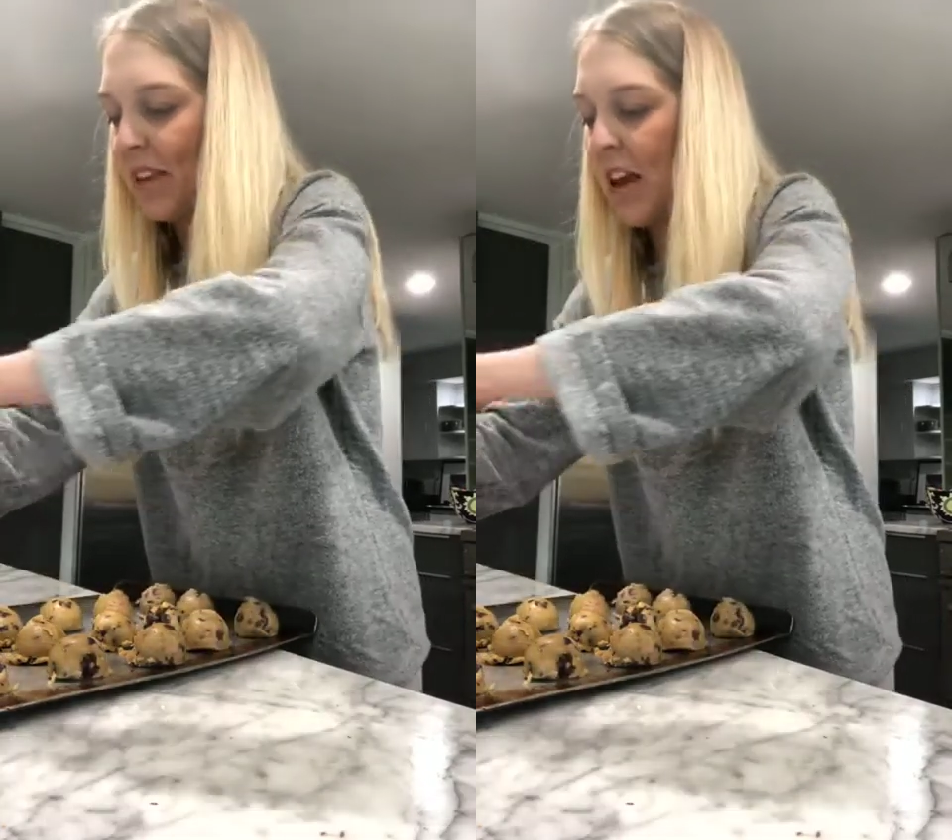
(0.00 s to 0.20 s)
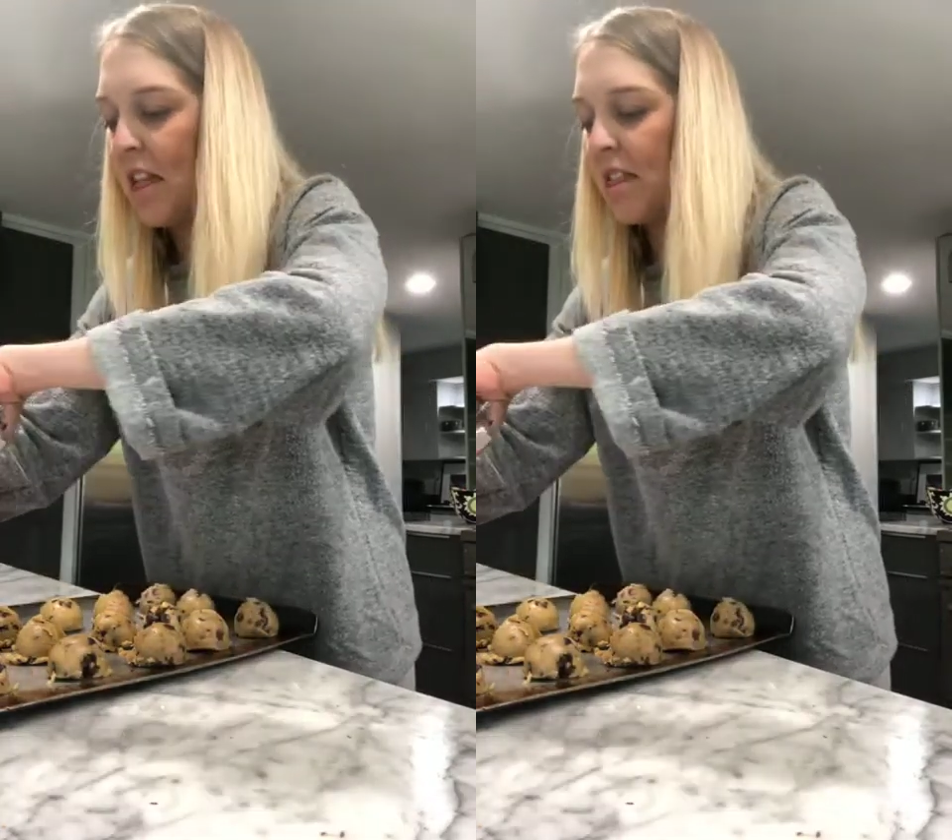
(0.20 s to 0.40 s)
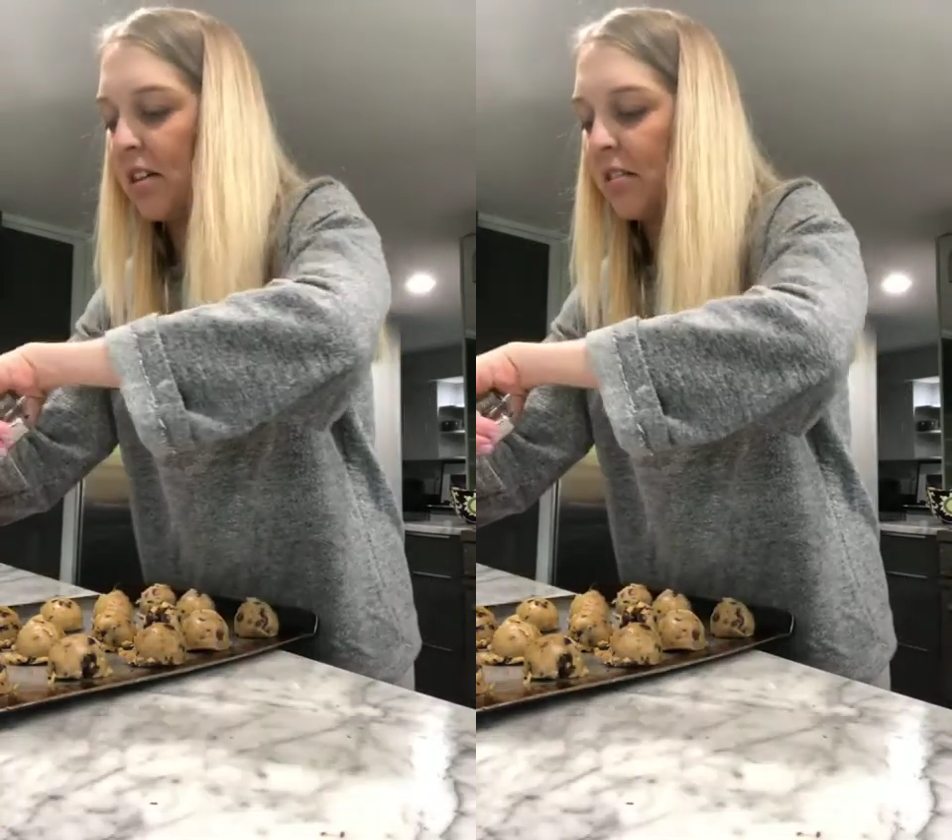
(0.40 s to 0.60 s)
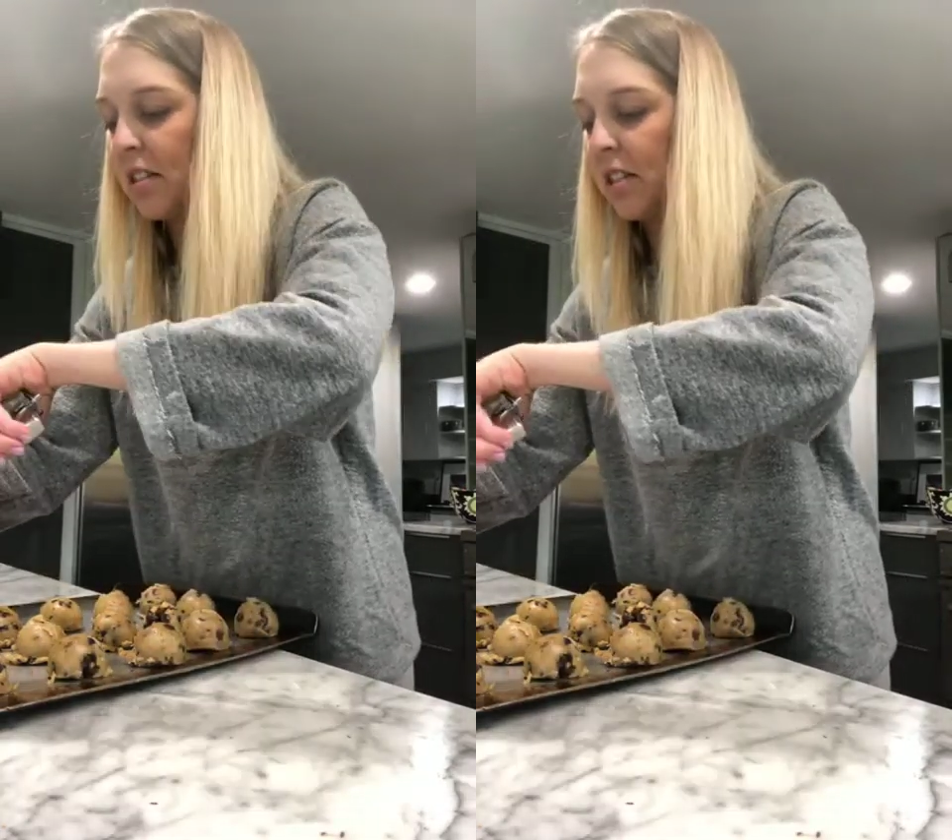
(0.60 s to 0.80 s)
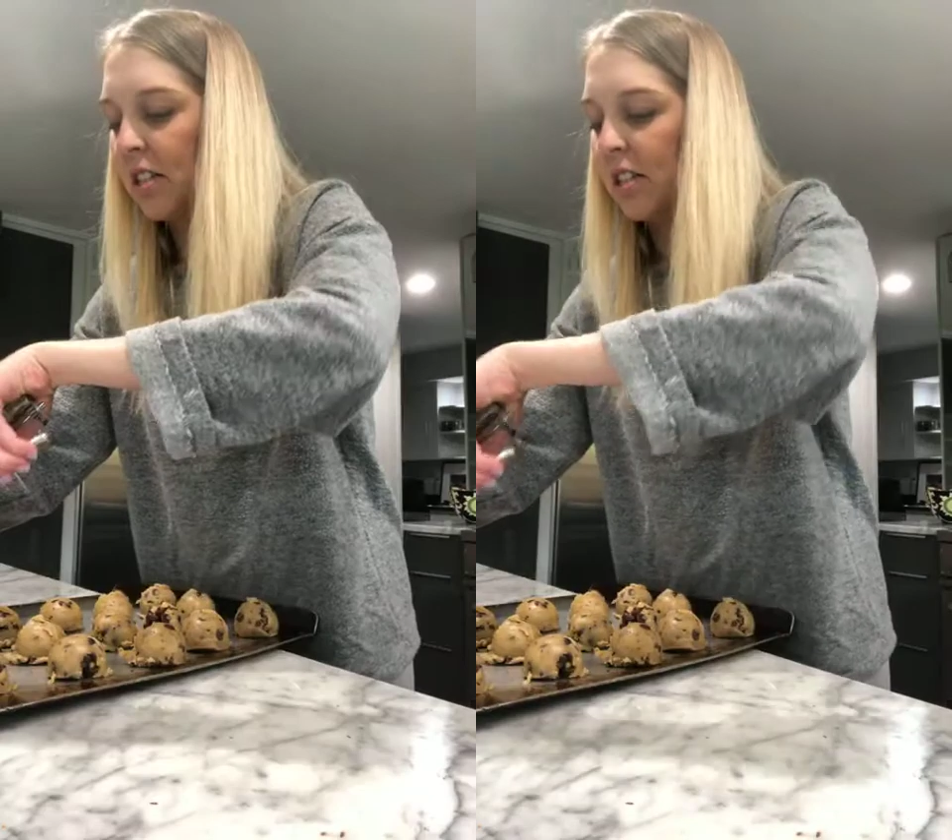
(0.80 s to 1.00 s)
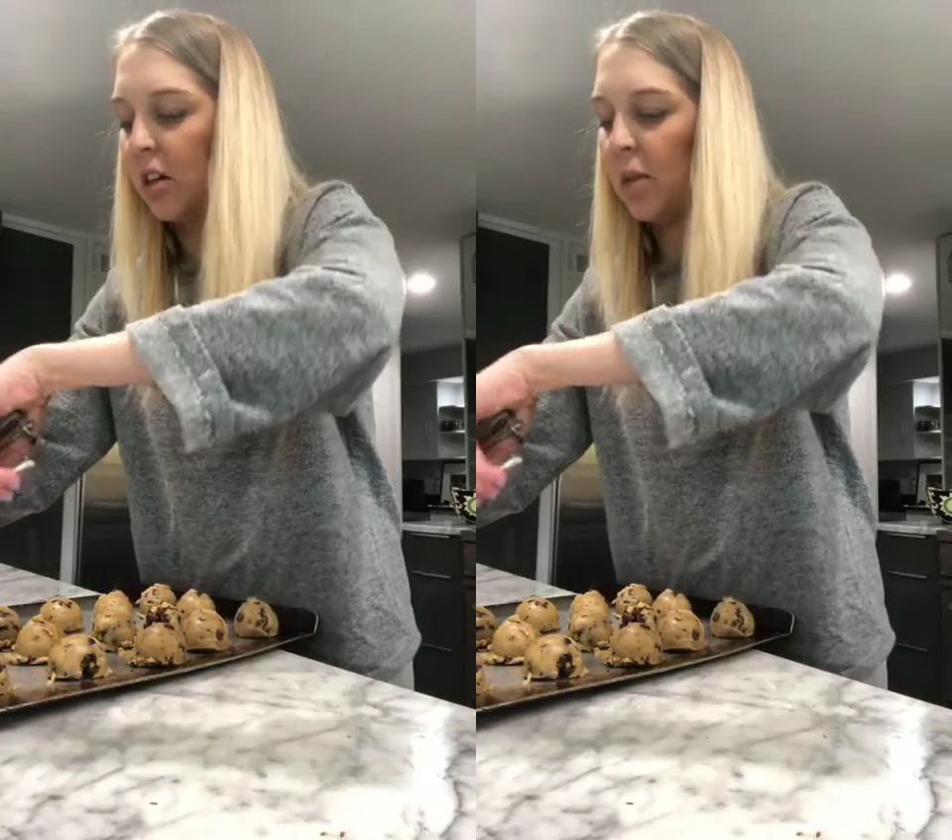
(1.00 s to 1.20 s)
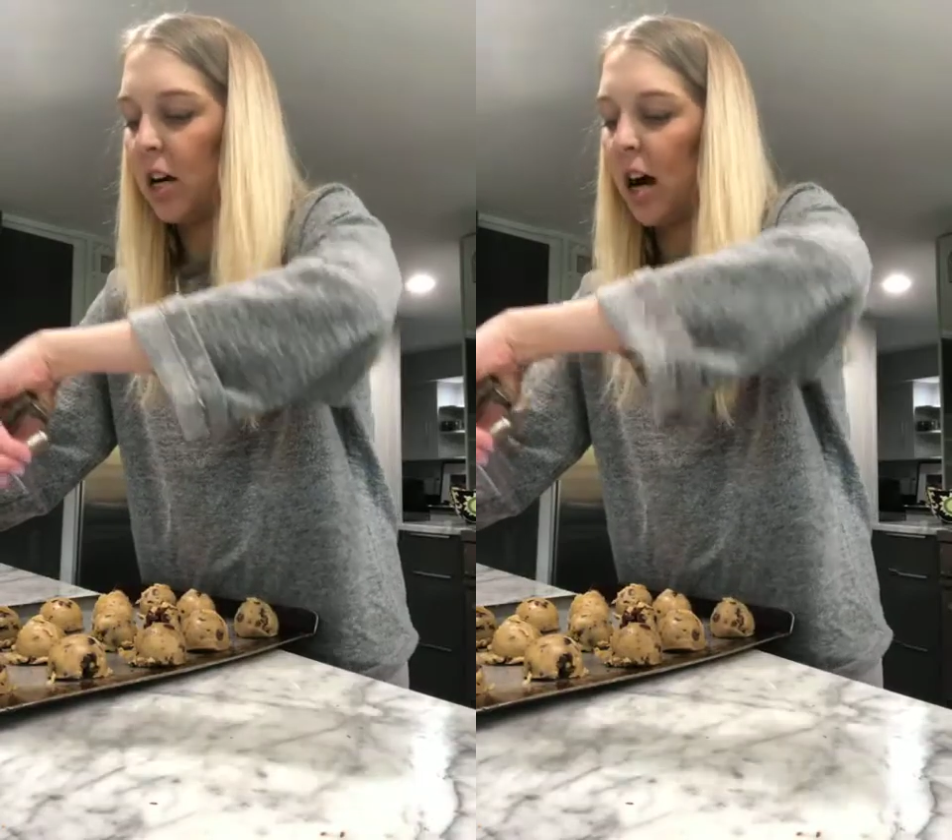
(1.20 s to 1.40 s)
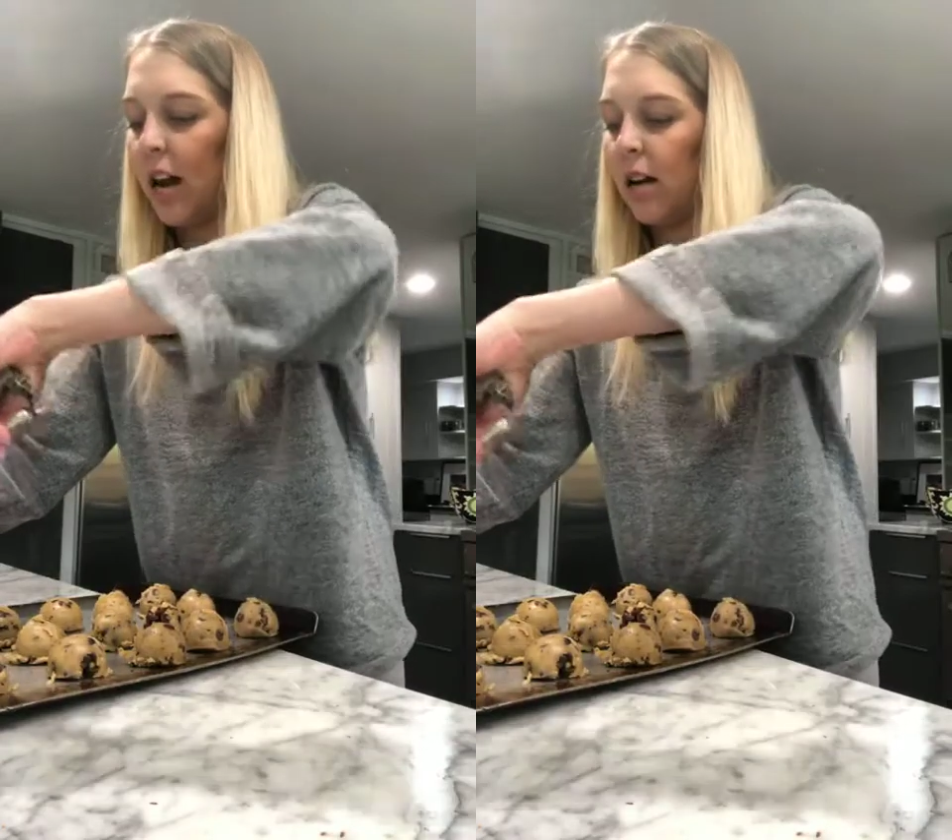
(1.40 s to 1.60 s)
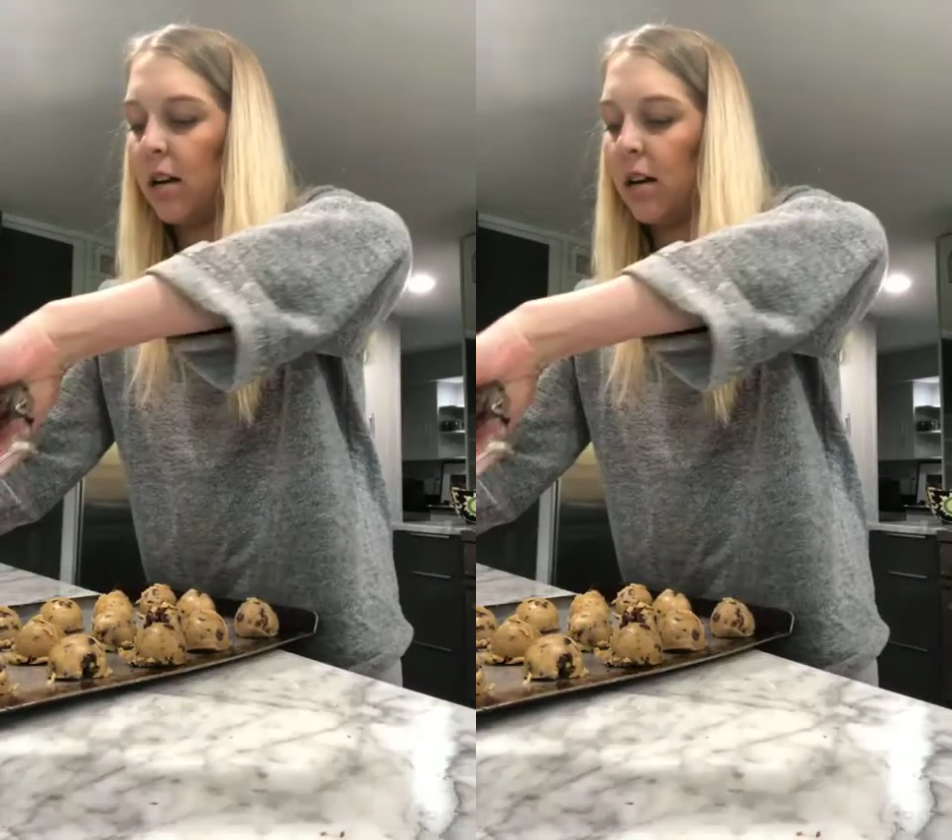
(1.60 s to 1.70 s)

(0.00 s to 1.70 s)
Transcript: and they'll still be great.